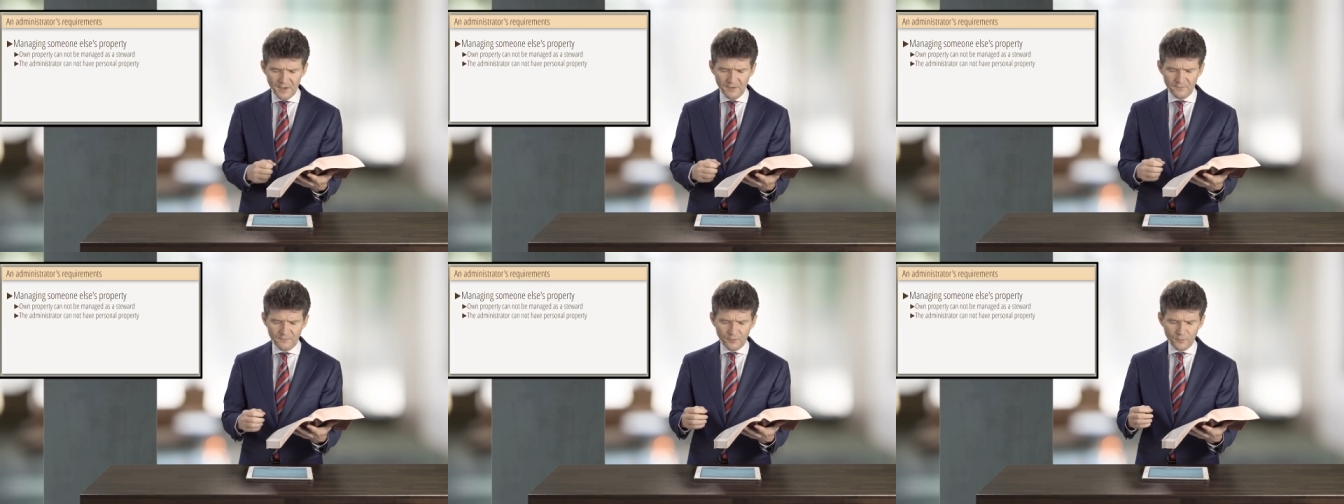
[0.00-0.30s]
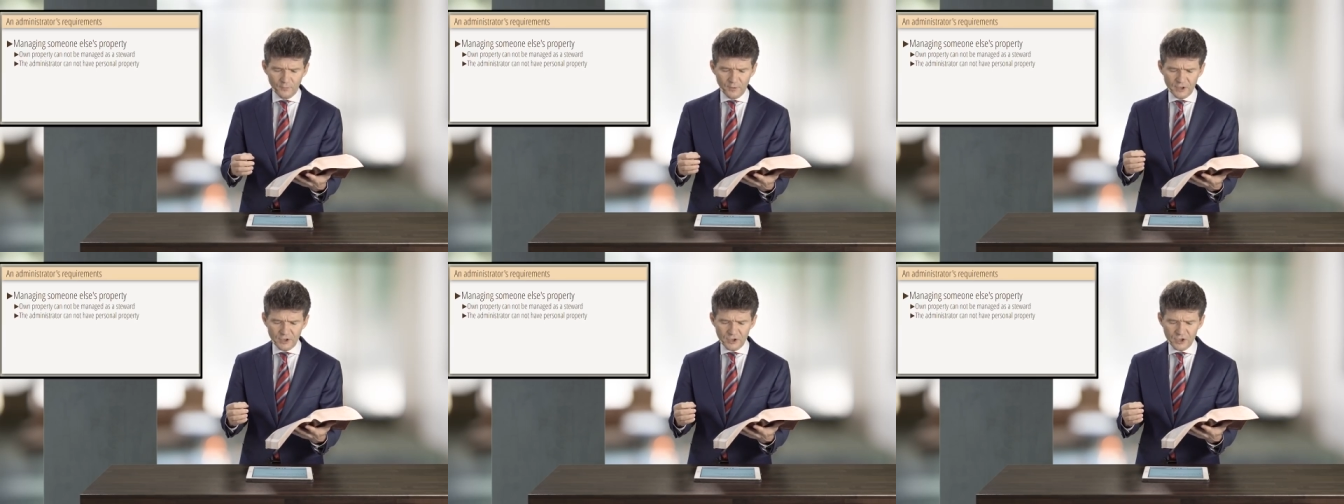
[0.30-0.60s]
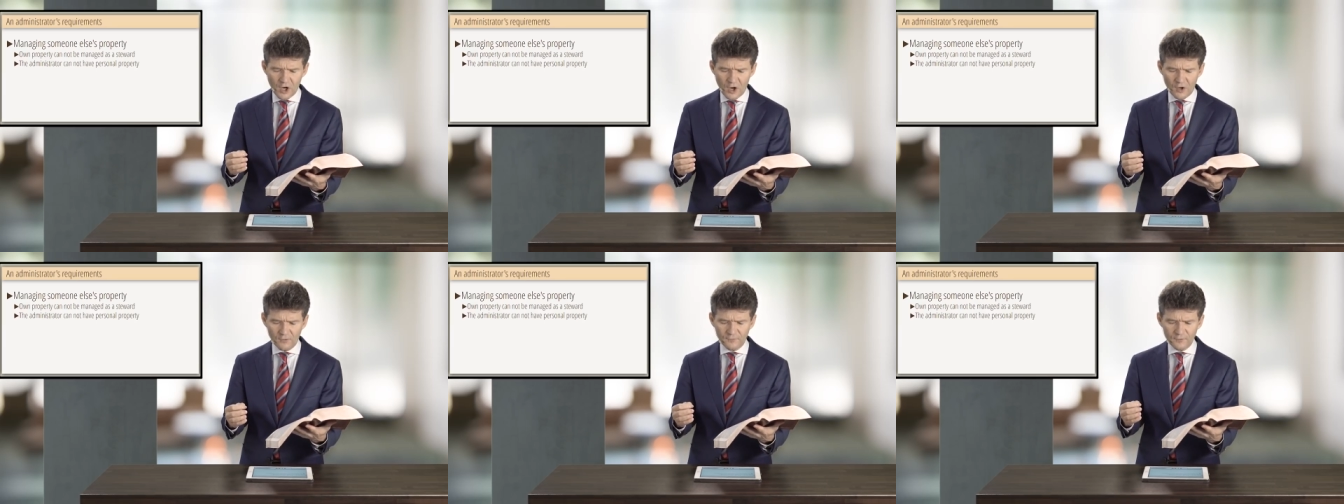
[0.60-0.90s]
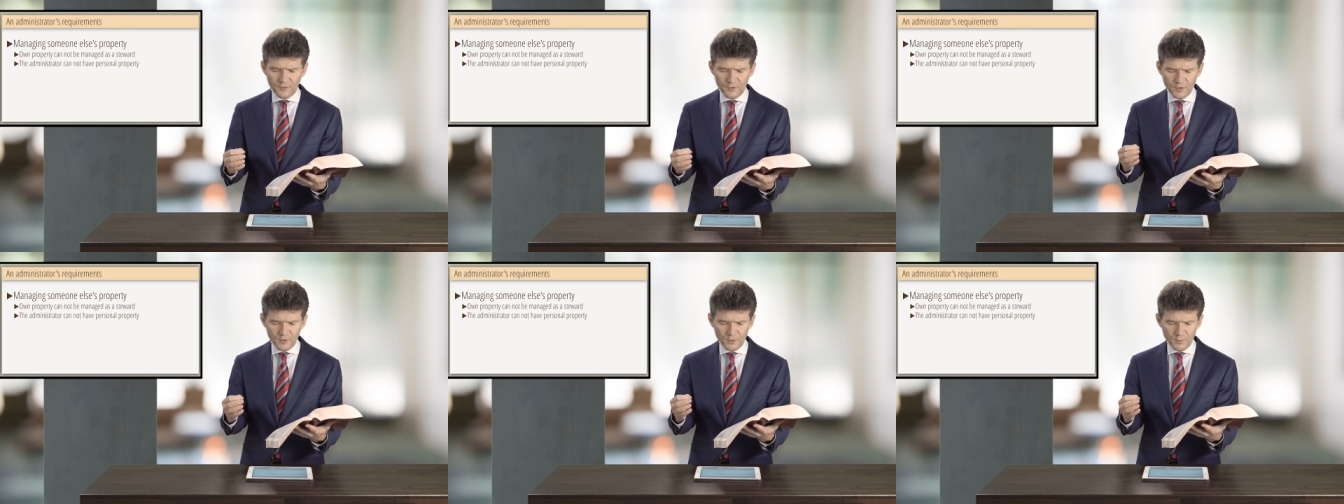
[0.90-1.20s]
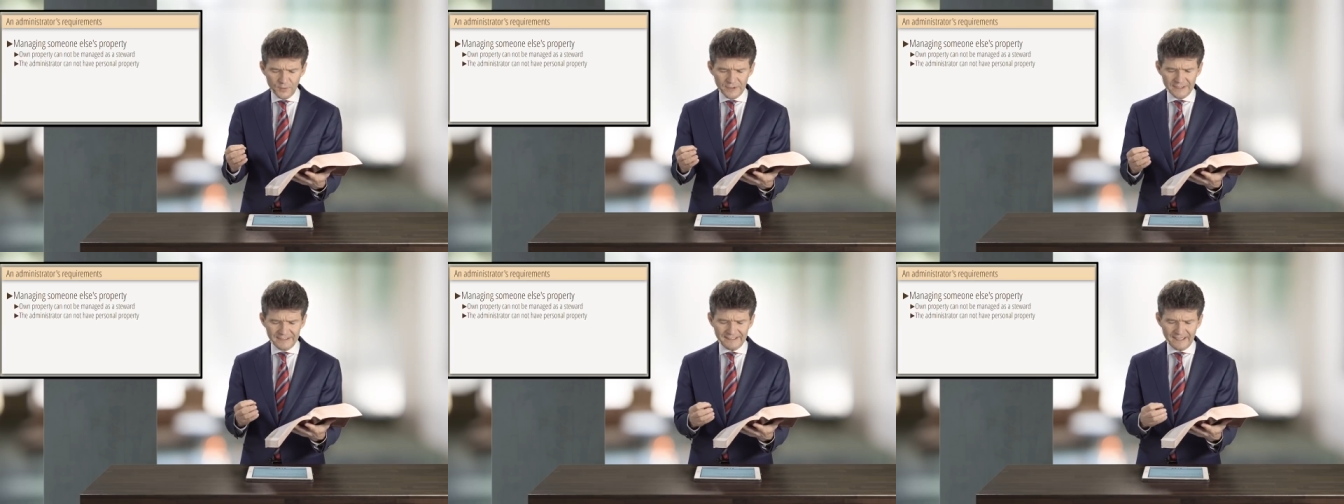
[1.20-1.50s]
For which of
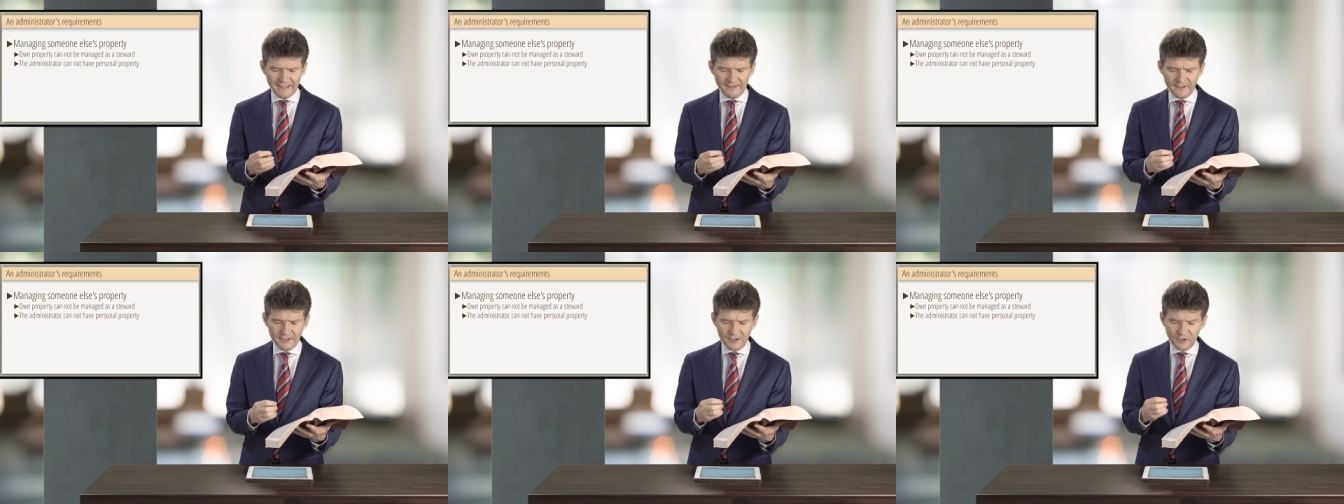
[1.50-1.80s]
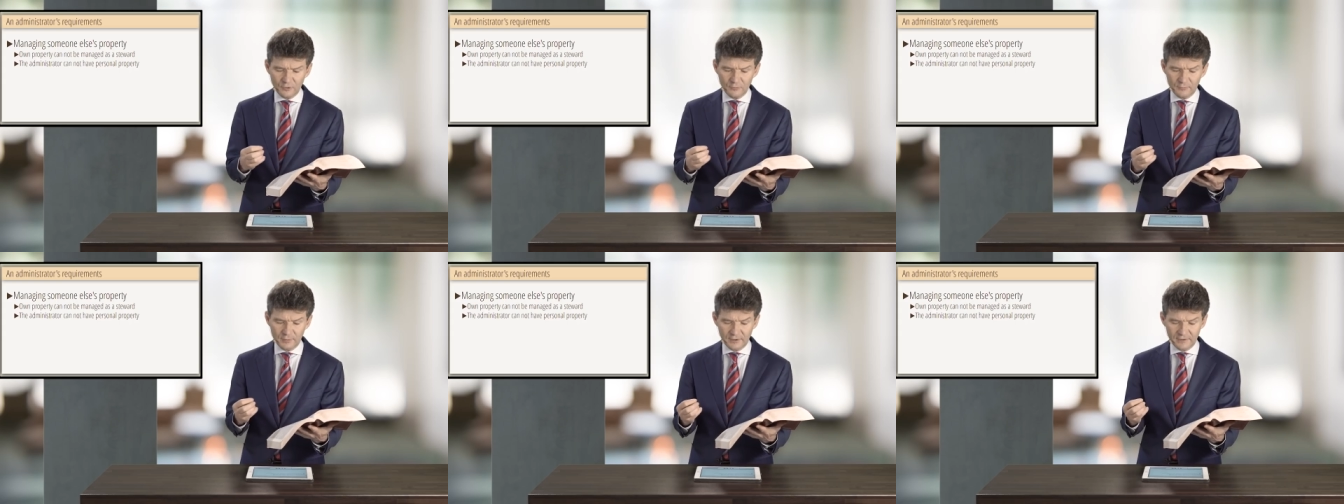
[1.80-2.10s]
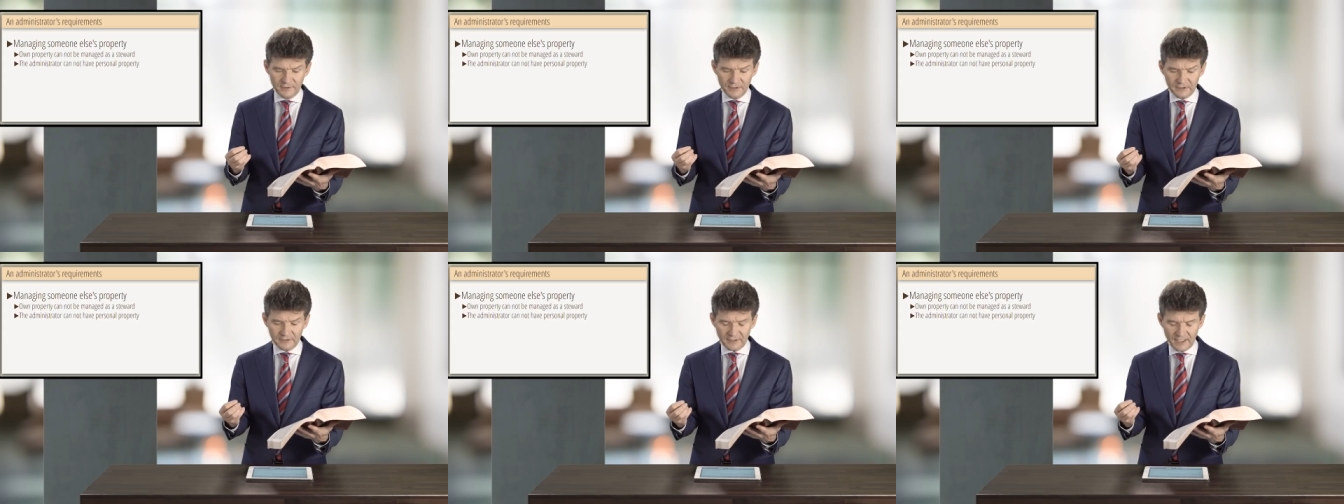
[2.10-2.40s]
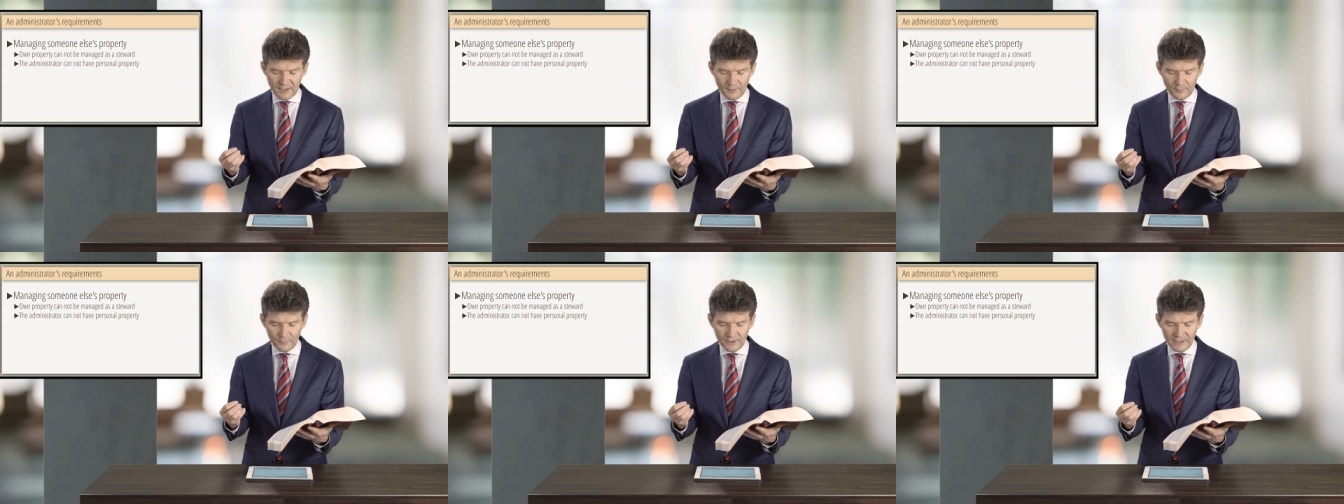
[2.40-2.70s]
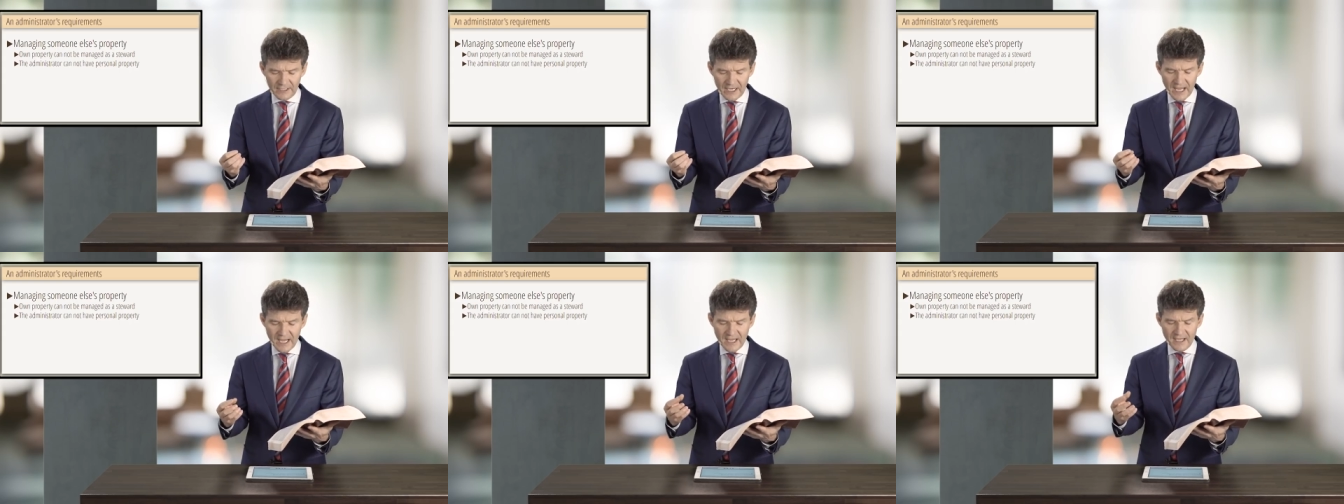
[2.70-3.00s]
you, intending to build a
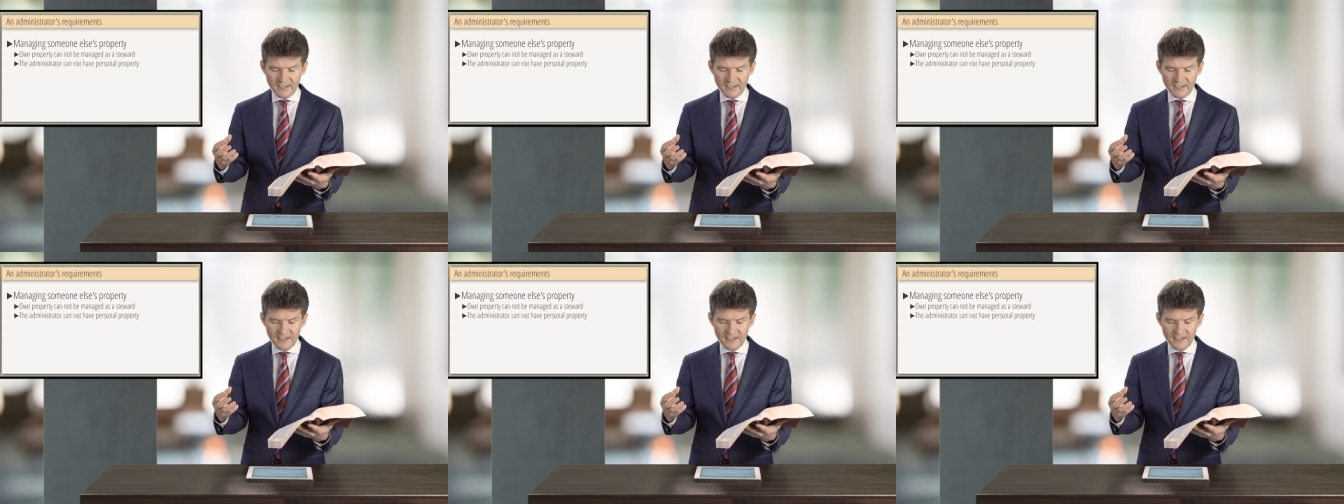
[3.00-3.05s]
tower,